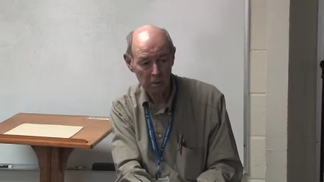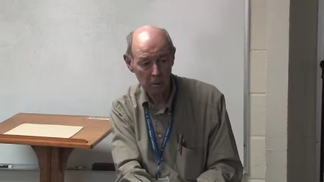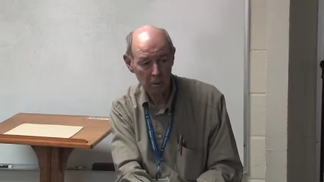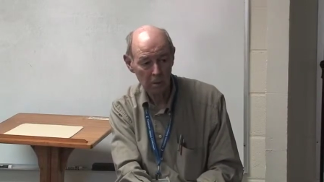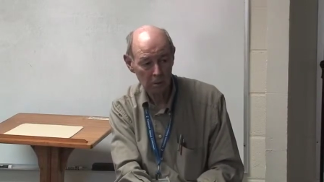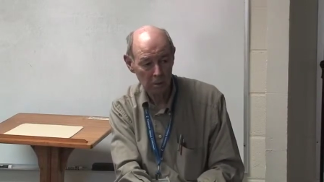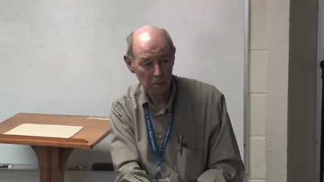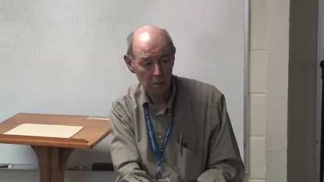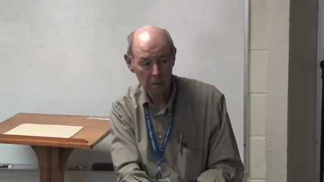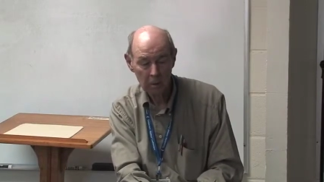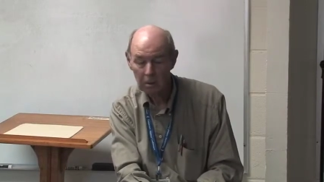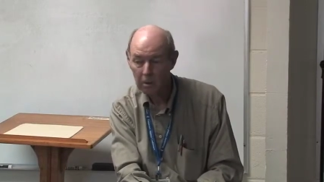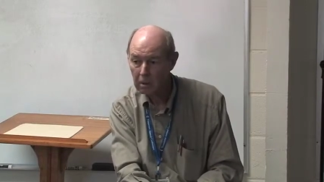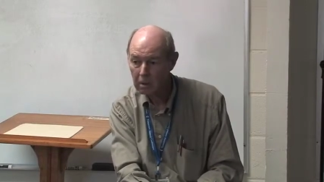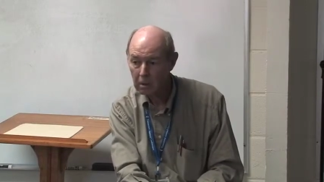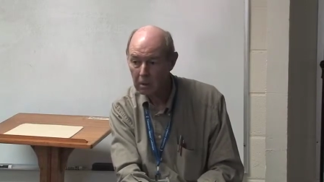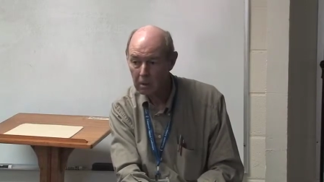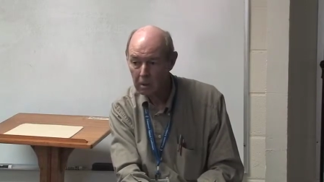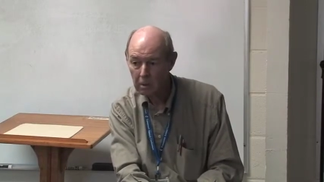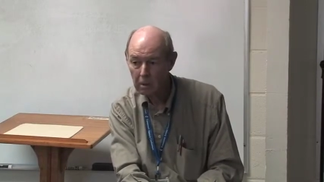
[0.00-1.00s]

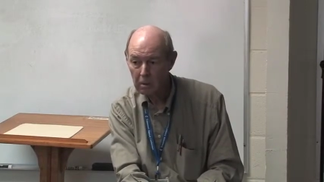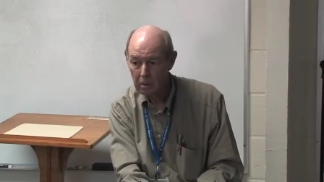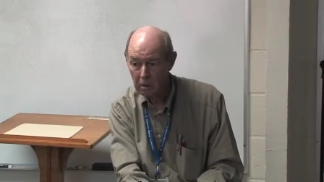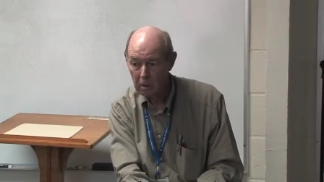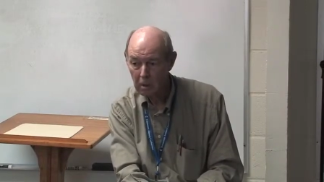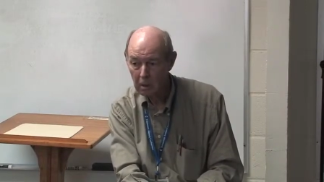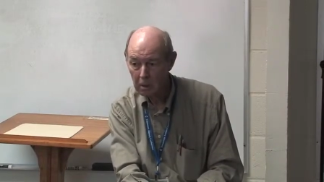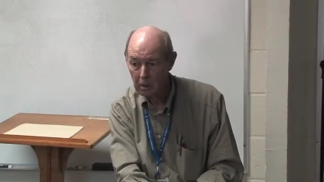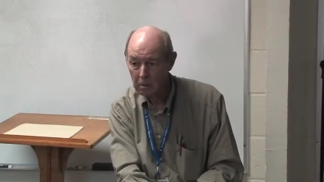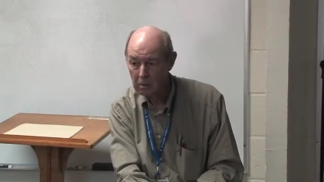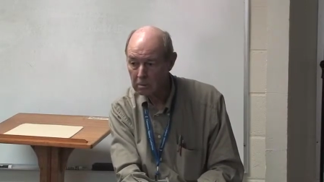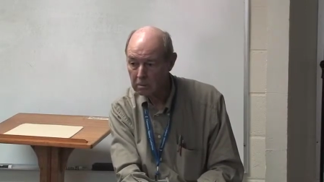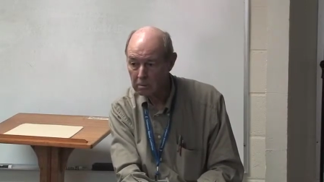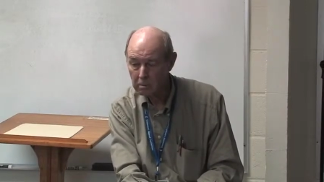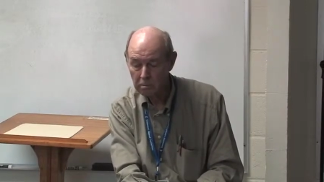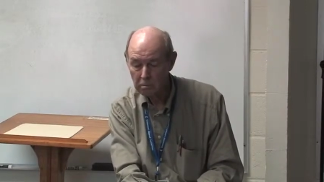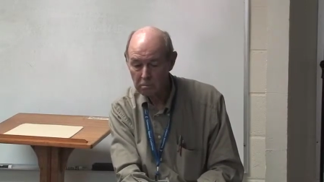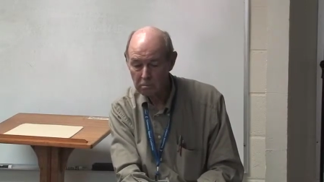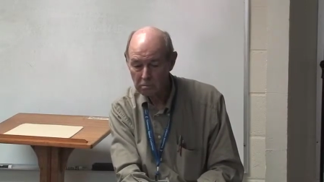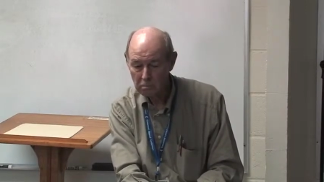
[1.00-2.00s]
Uh, uh
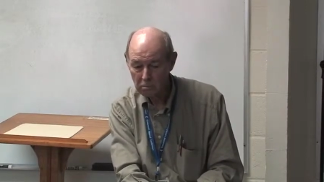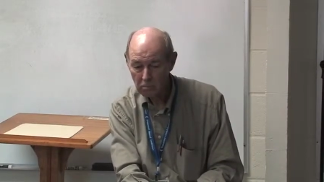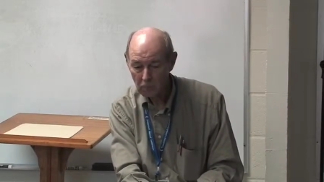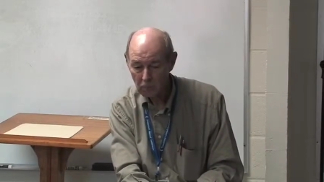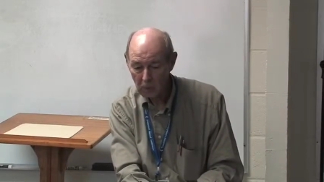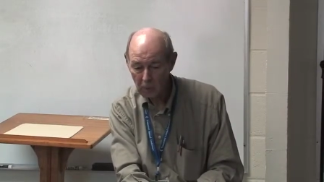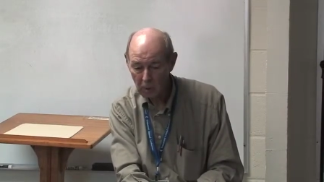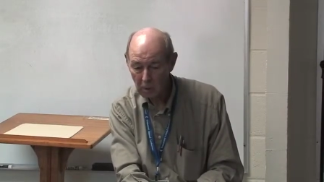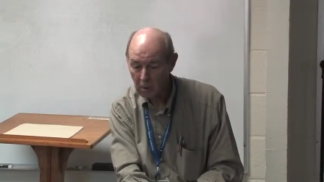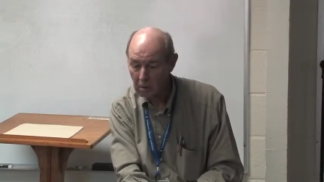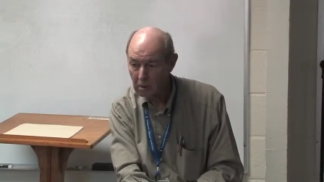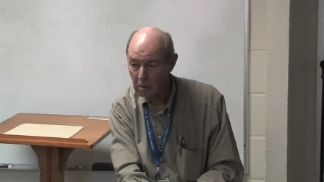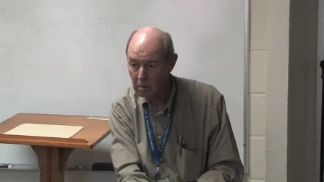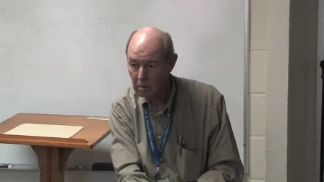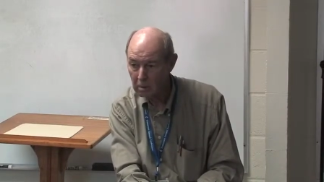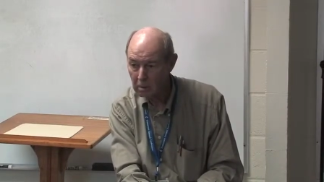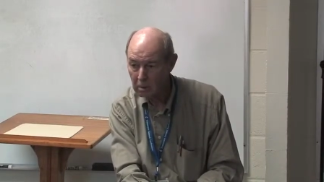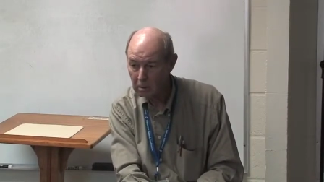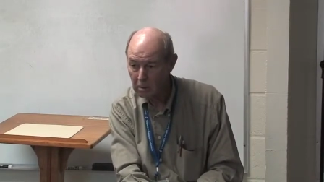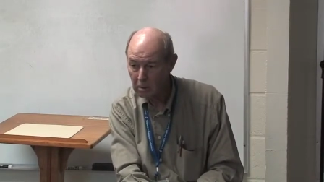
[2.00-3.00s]
what's, what's
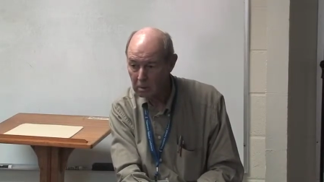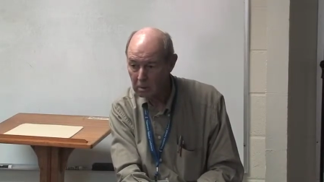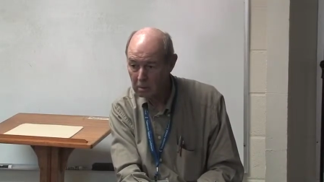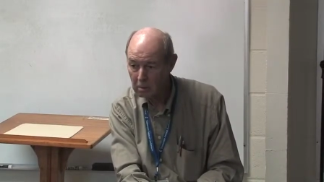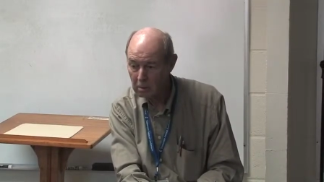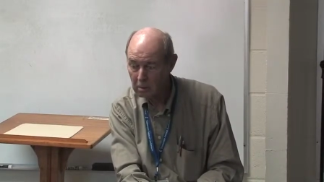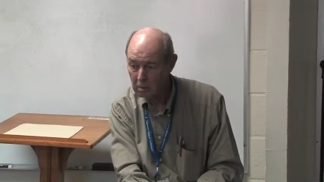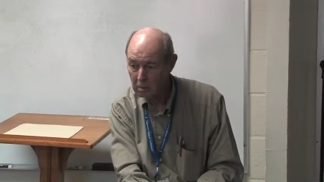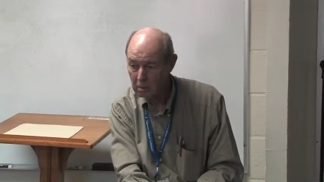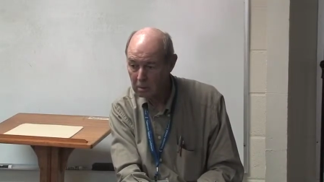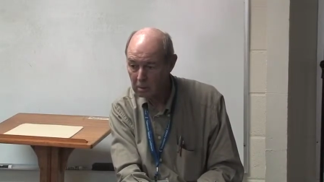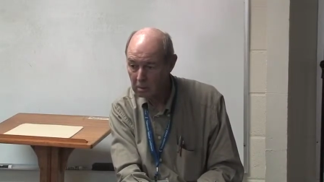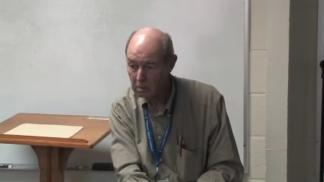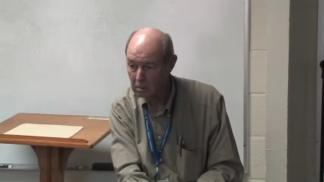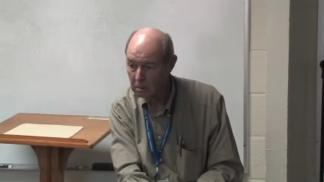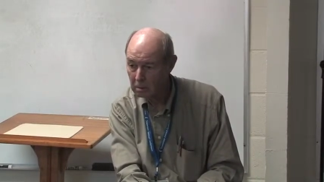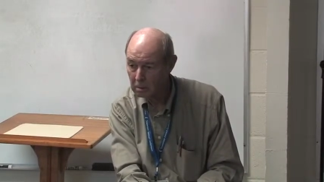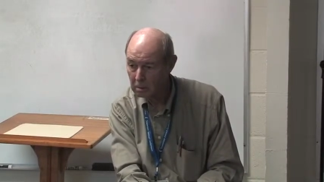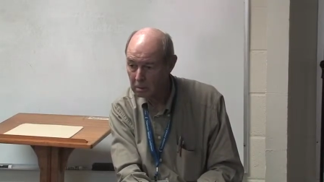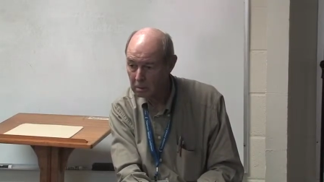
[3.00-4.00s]
the guy in uh,
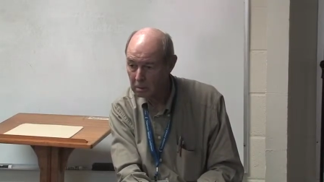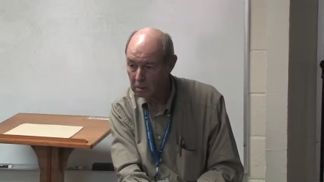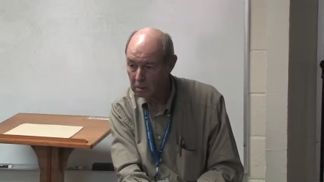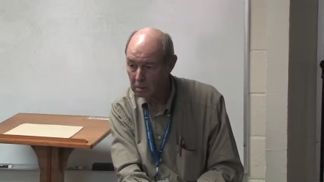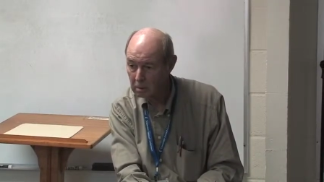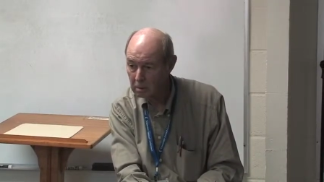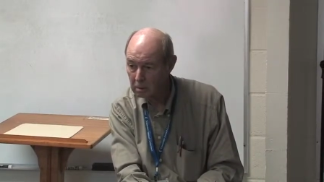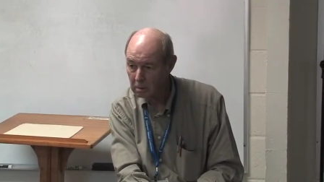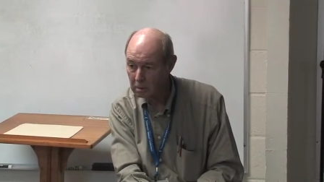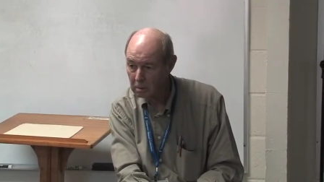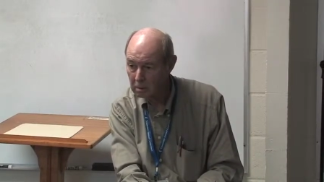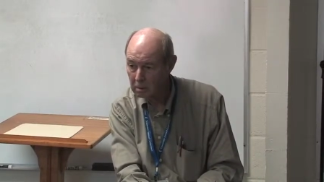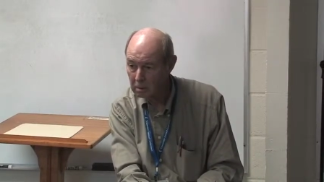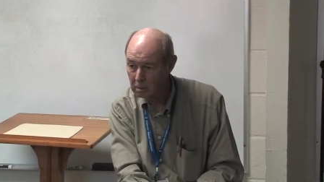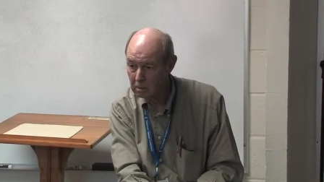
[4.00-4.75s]
uh, Grand Rapids,